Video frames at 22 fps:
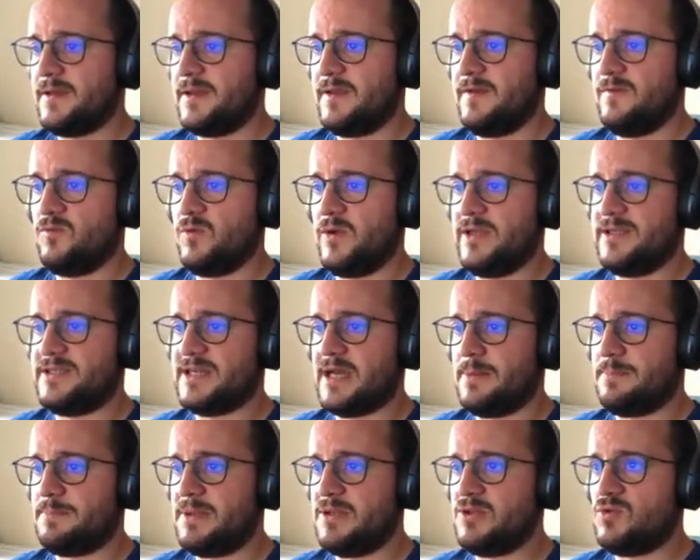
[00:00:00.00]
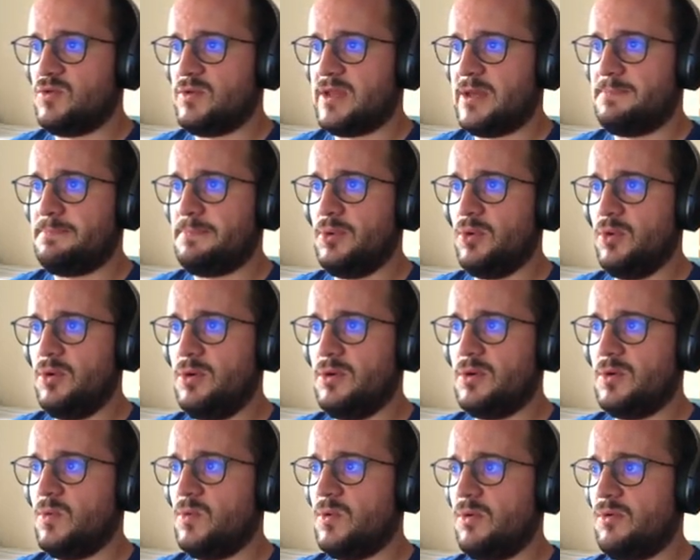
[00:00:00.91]
If we jump into the pool,
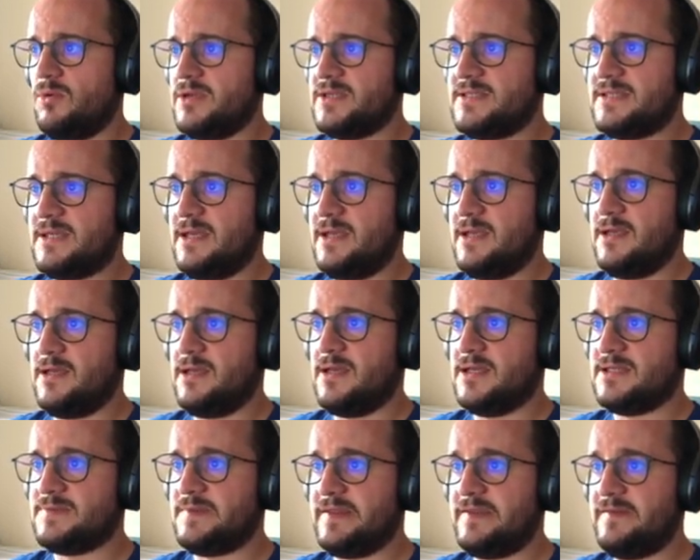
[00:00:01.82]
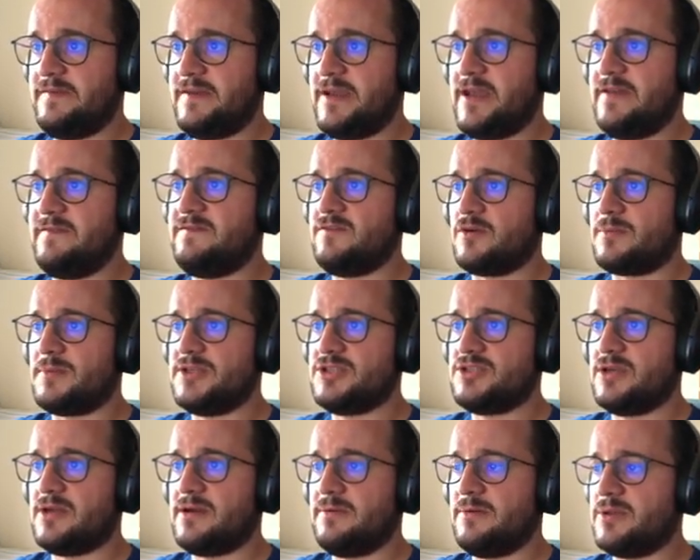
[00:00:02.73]
we will see specific
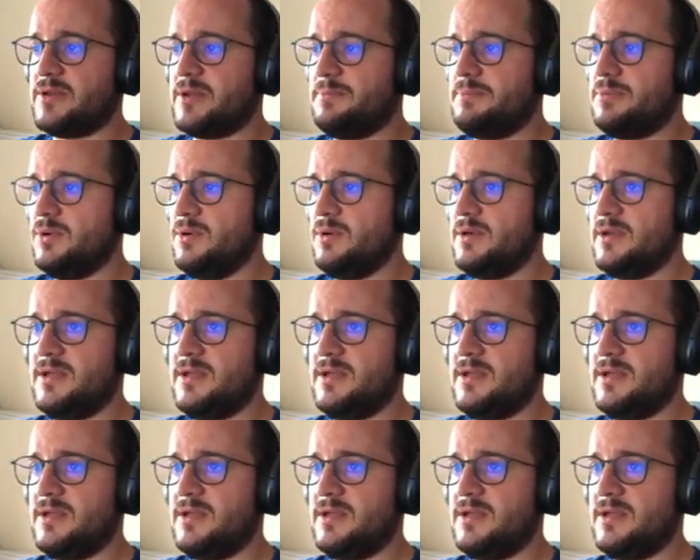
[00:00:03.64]
information about the pool.